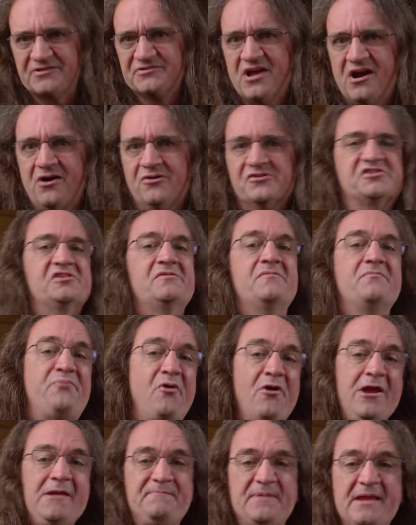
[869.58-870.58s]
knows?
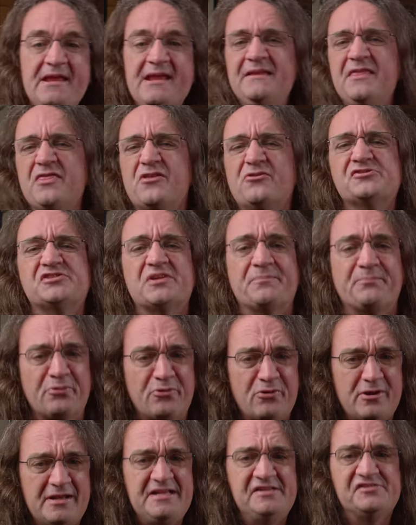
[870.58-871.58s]
Point being, there is a
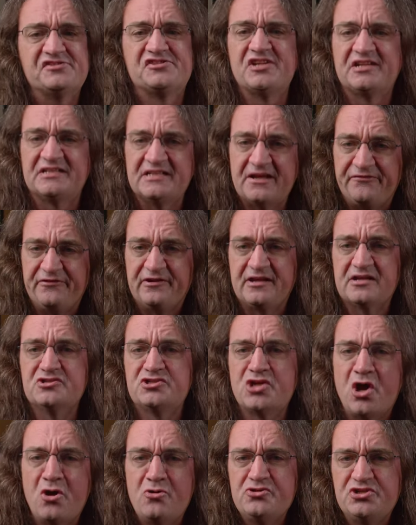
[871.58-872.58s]
pretty significant
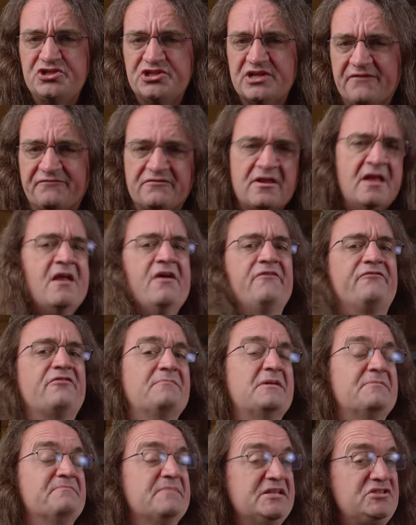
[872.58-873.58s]
tone shift
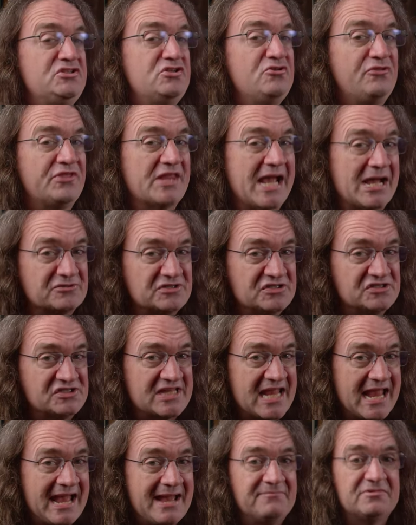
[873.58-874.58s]
from a mid 2000s
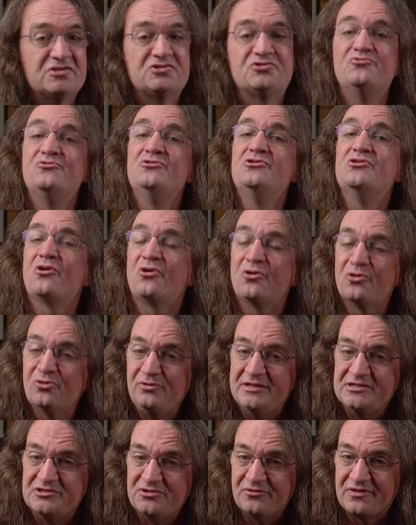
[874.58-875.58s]
cab to an
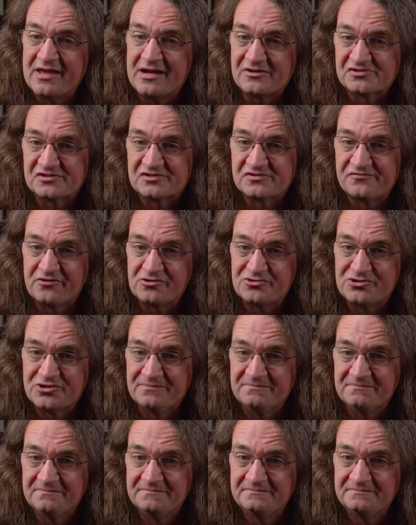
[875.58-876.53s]
early 2000s version.